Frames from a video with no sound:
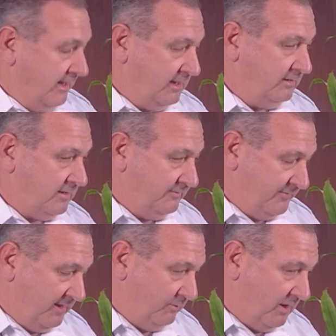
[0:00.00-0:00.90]
and a
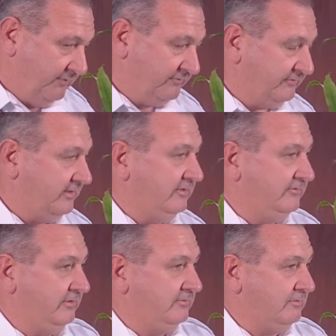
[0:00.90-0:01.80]
thing we also see
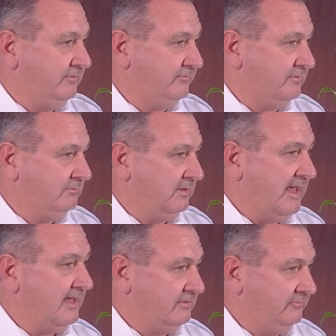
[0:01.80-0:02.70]
is injuries from
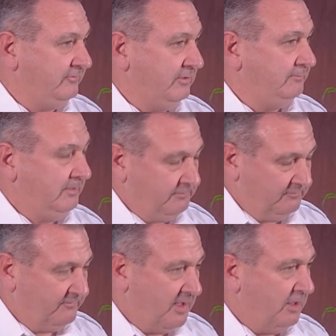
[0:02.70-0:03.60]
ladders, you know, people
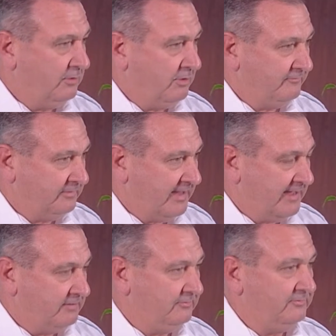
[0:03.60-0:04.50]
falling off of
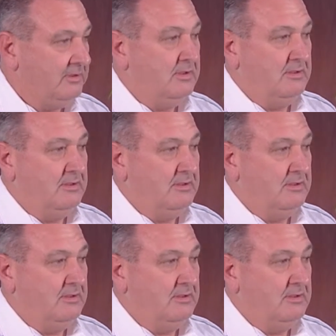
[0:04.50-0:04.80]
ladders,